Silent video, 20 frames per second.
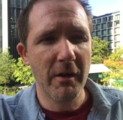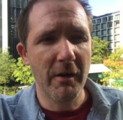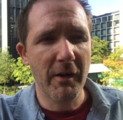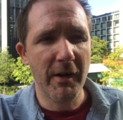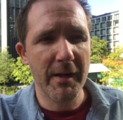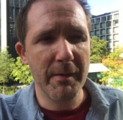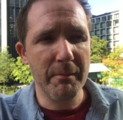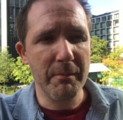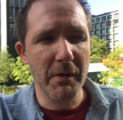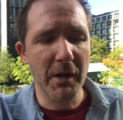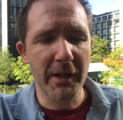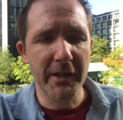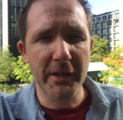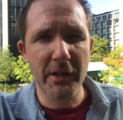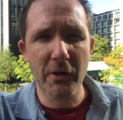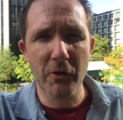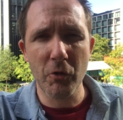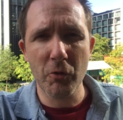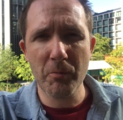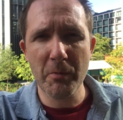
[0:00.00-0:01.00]
I'm
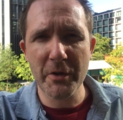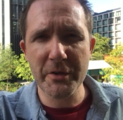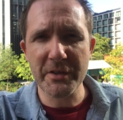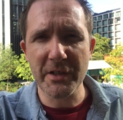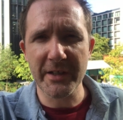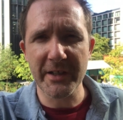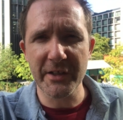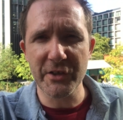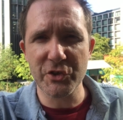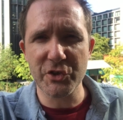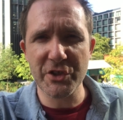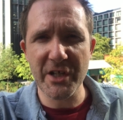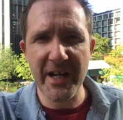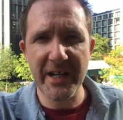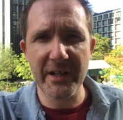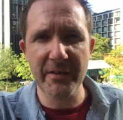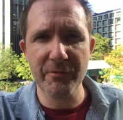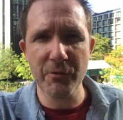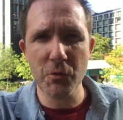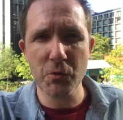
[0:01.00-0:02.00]
like almost like a
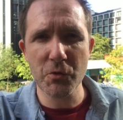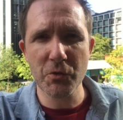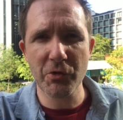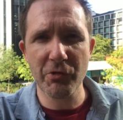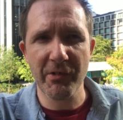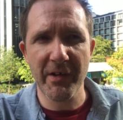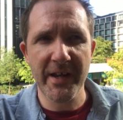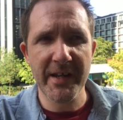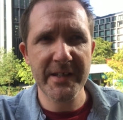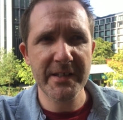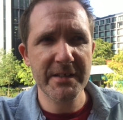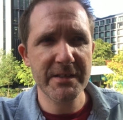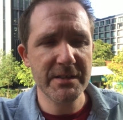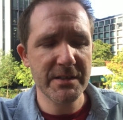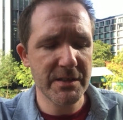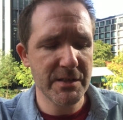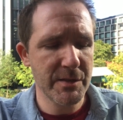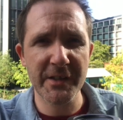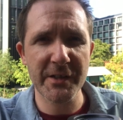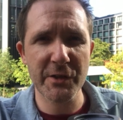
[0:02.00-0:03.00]
jack of all
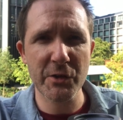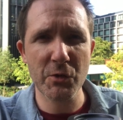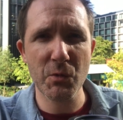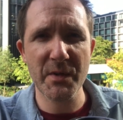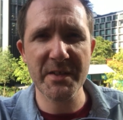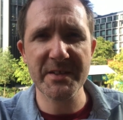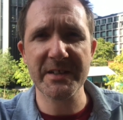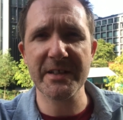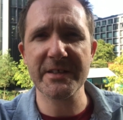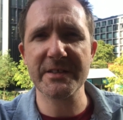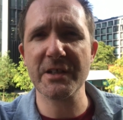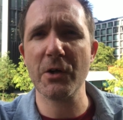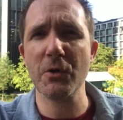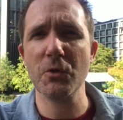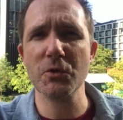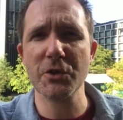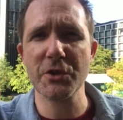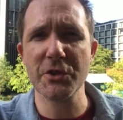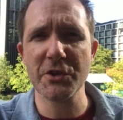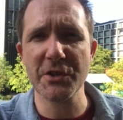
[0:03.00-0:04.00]
trades, and you always get
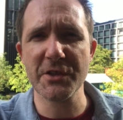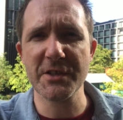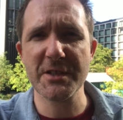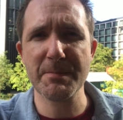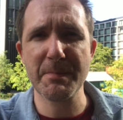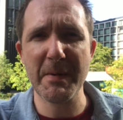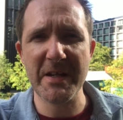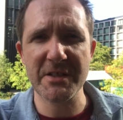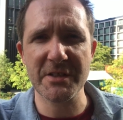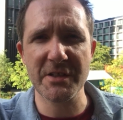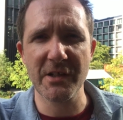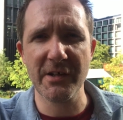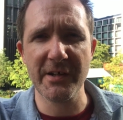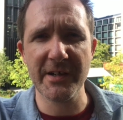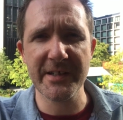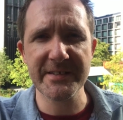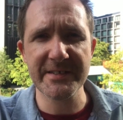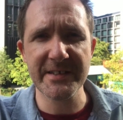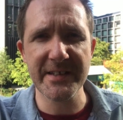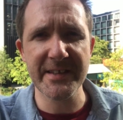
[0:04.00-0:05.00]
told you should
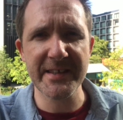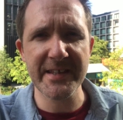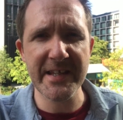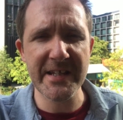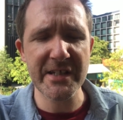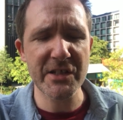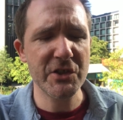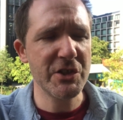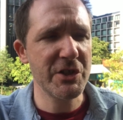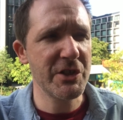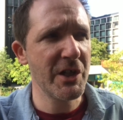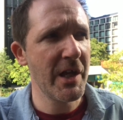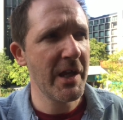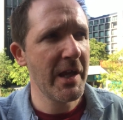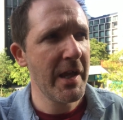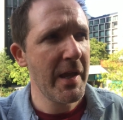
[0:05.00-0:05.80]
specialise and niche.